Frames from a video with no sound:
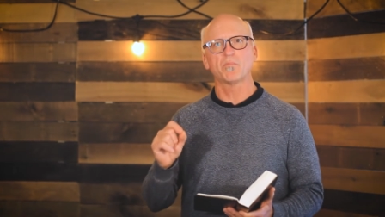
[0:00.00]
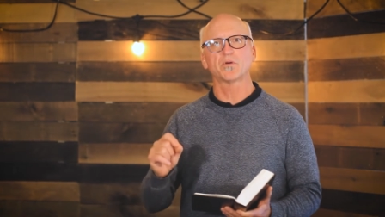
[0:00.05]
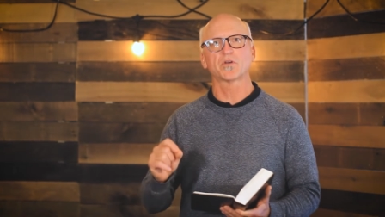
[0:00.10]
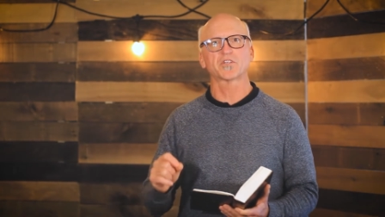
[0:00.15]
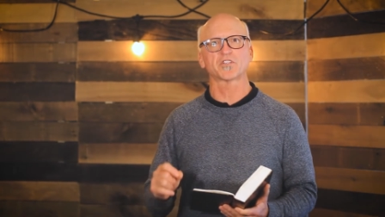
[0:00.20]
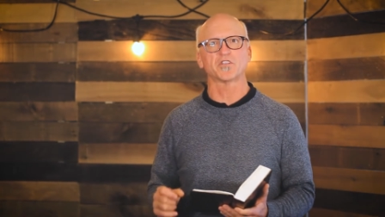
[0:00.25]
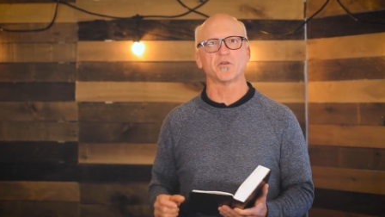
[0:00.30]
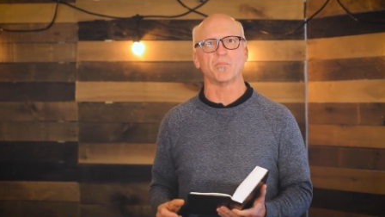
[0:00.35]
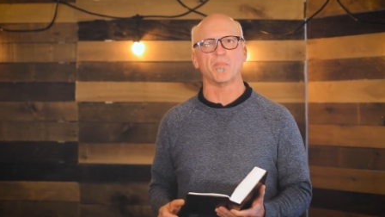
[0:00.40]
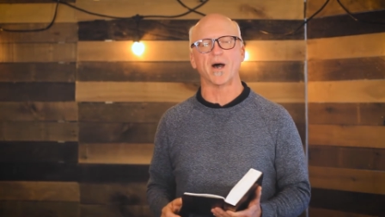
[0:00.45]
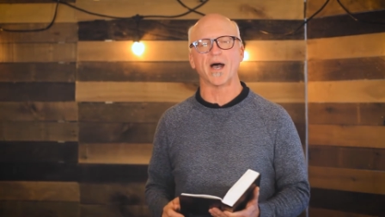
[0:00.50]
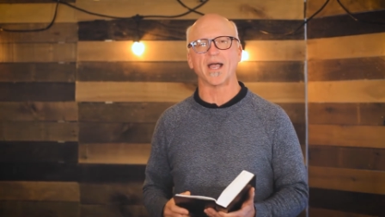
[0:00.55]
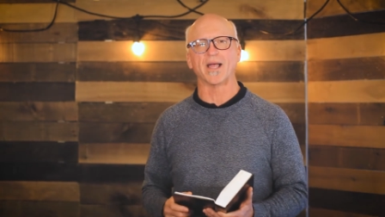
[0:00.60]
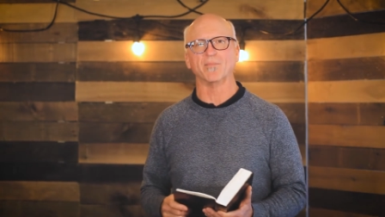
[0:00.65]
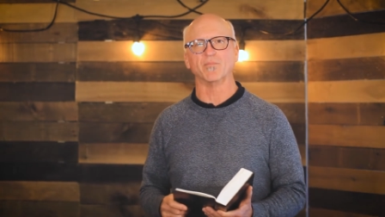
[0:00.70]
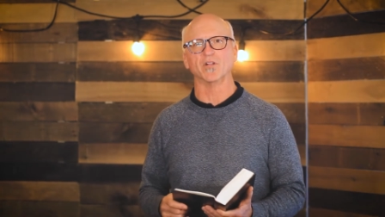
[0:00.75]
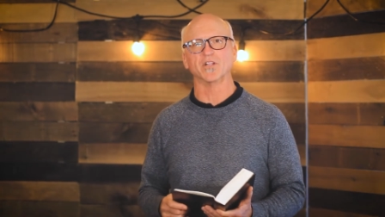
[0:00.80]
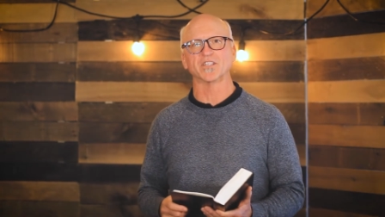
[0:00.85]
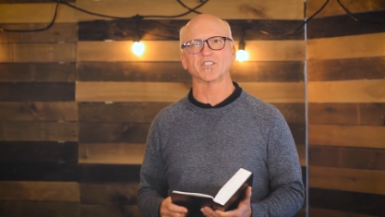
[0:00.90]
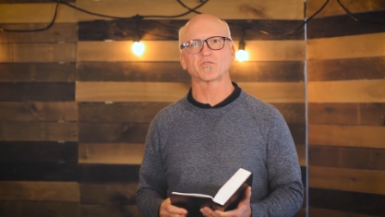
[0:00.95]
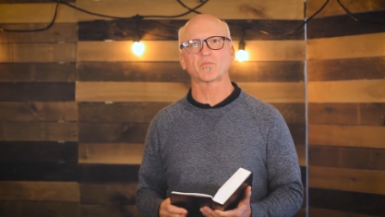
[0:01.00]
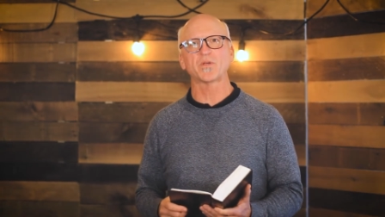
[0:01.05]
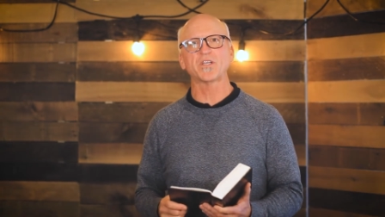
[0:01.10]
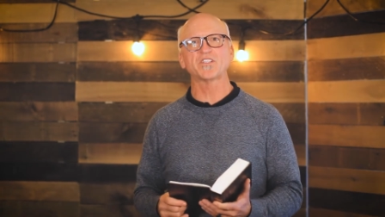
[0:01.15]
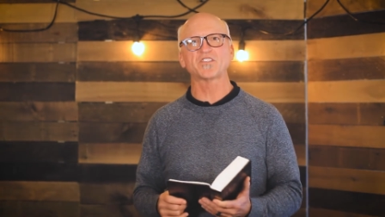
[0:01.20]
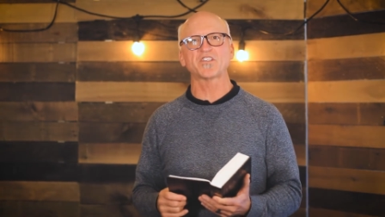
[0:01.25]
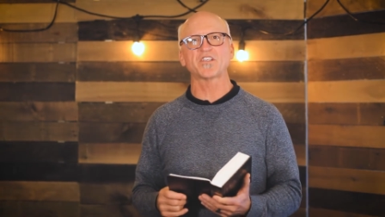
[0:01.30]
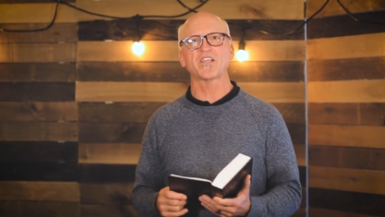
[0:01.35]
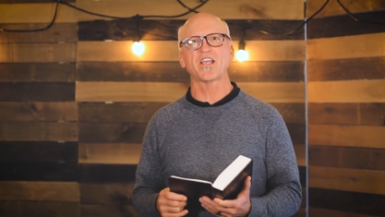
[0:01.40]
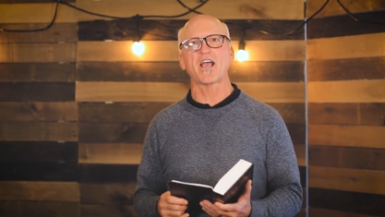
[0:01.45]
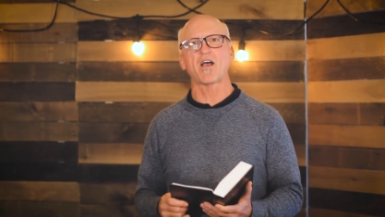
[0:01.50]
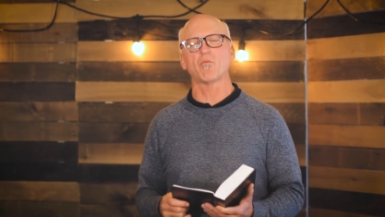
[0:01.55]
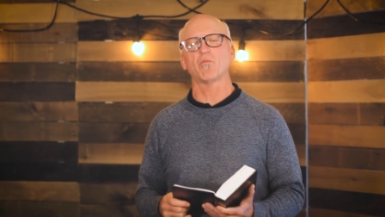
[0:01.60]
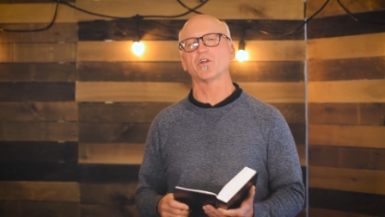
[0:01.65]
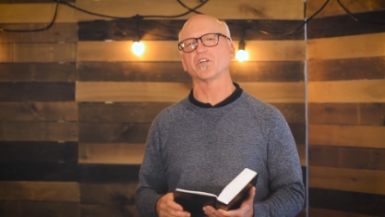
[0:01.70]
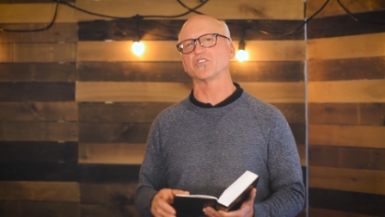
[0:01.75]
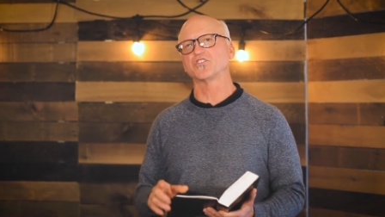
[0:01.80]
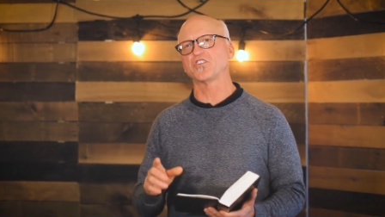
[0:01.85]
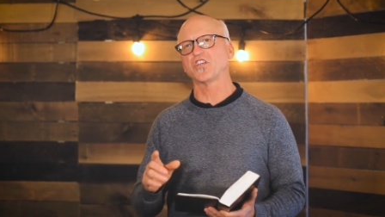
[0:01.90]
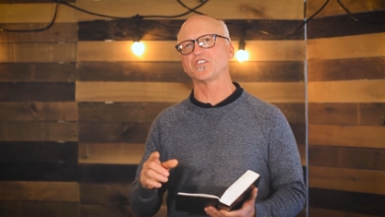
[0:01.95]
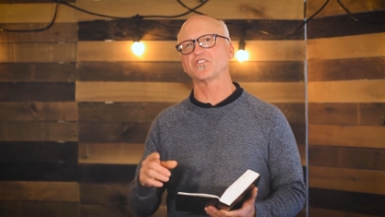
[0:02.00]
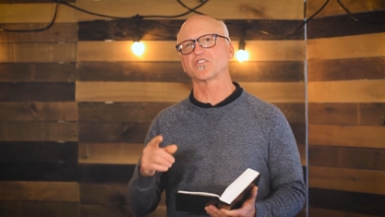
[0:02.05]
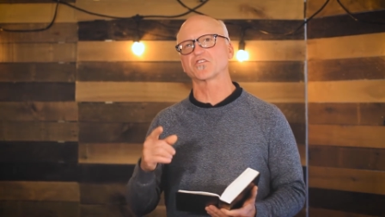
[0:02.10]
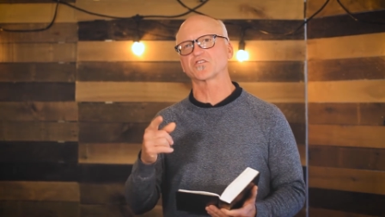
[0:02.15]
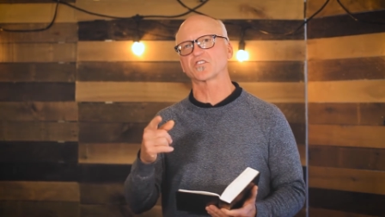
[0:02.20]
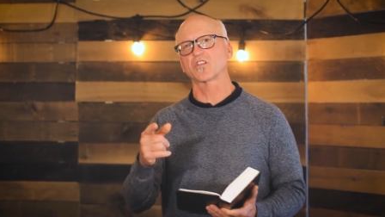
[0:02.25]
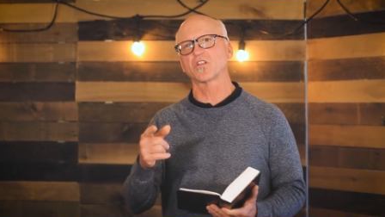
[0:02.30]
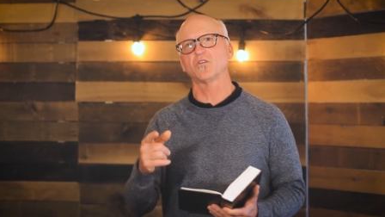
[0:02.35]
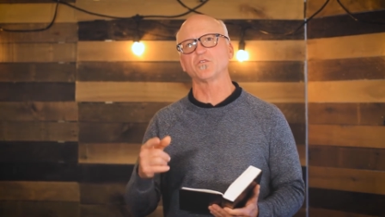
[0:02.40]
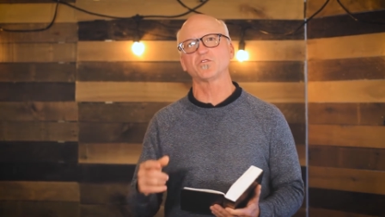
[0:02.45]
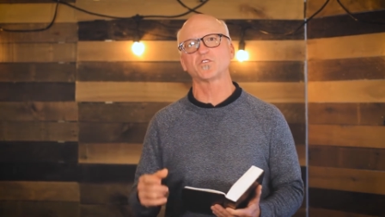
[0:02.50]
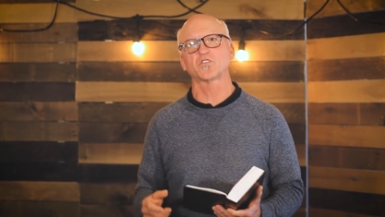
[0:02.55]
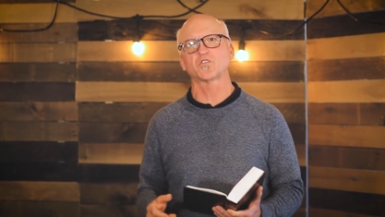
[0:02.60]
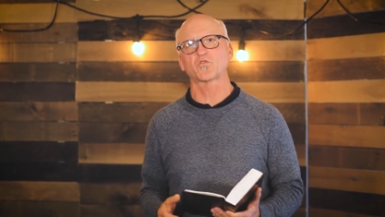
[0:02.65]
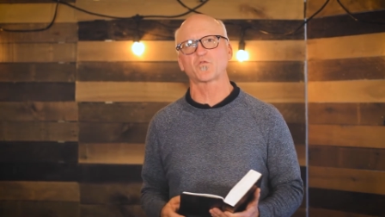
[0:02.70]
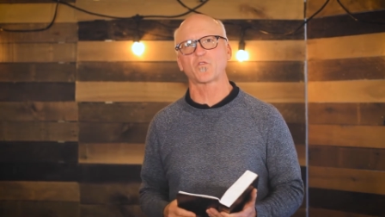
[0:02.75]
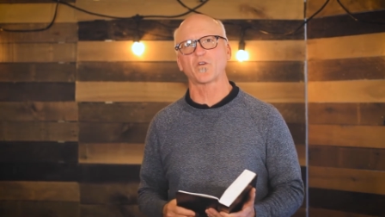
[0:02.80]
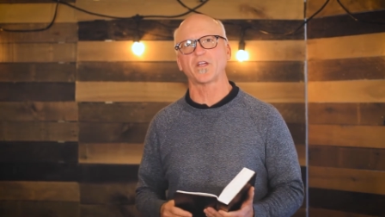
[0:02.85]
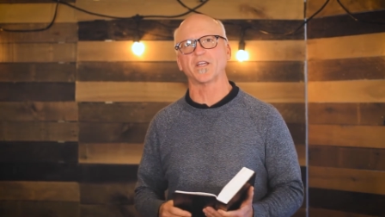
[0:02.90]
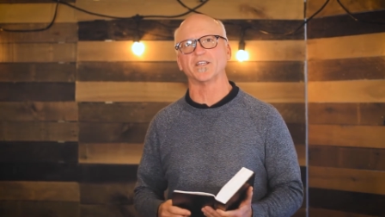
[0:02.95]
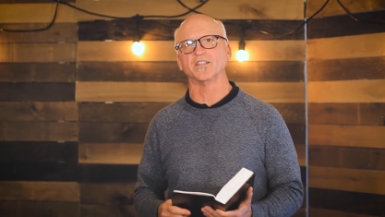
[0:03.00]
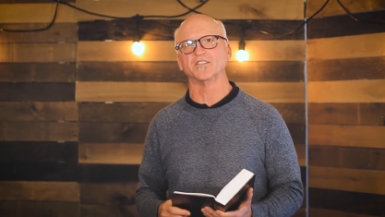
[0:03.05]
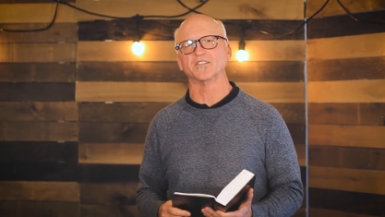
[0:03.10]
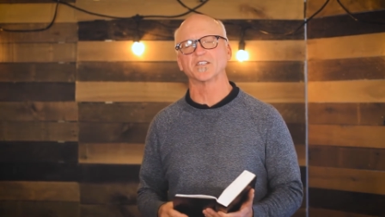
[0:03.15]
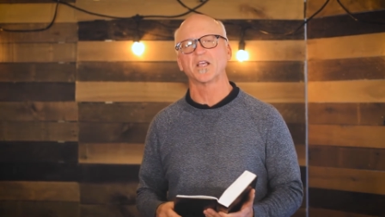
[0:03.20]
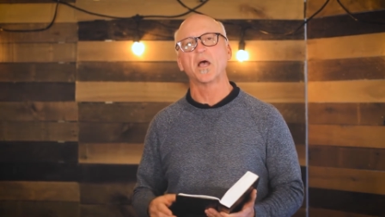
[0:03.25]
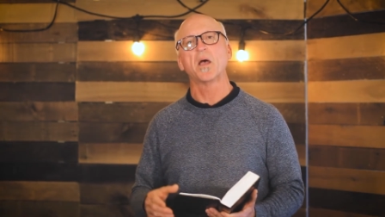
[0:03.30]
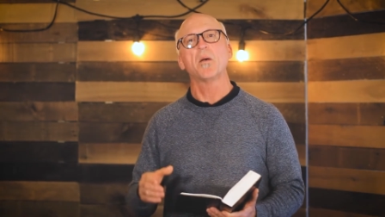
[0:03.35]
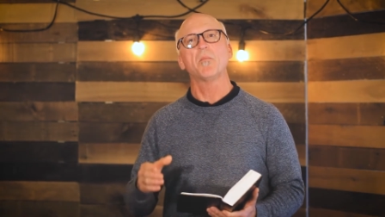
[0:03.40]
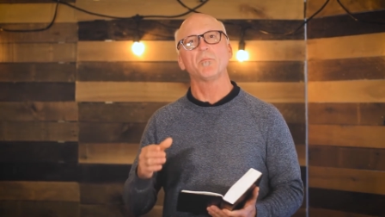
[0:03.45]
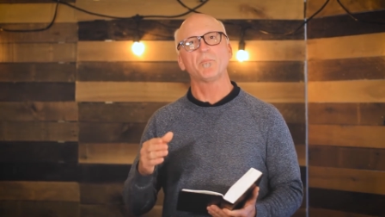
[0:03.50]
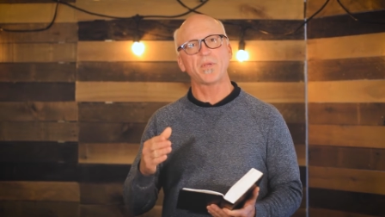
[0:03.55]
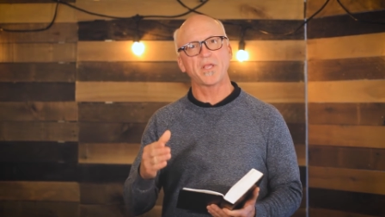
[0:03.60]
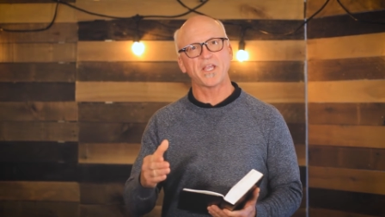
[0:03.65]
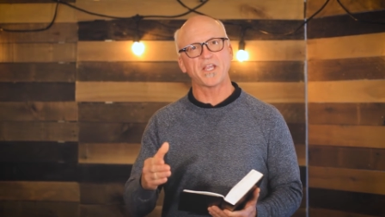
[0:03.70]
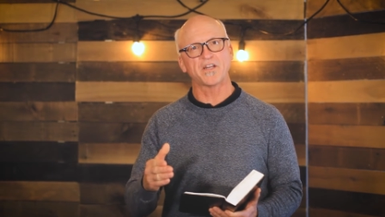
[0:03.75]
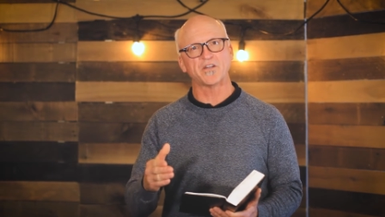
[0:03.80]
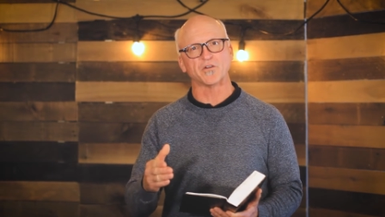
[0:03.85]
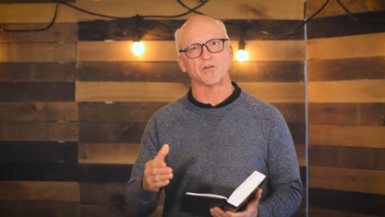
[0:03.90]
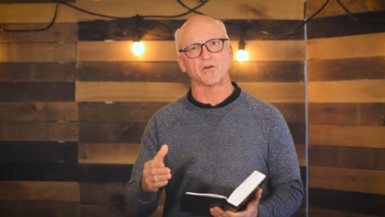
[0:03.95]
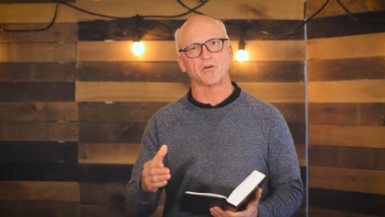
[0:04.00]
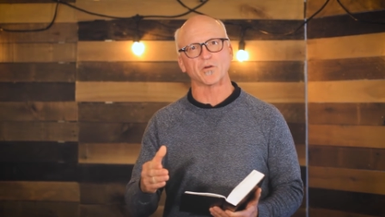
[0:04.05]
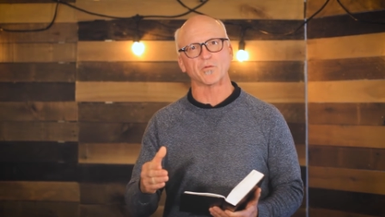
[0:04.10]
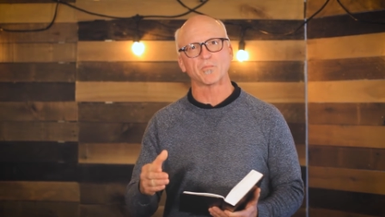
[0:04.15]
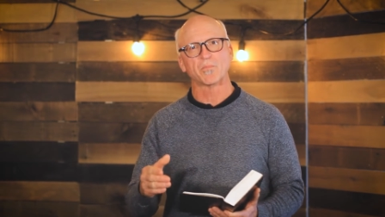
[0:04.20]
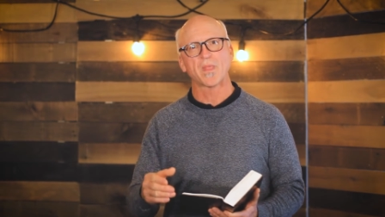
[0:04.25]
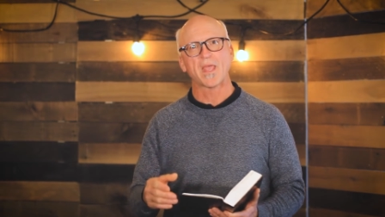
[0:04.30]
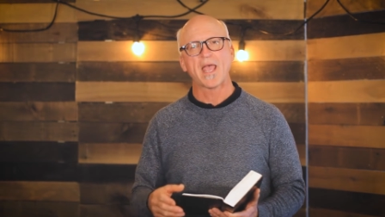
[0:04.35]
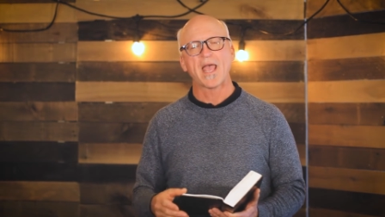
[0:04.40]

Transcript: book of the Bible as we see how one of Jesus' closest friends, Peter,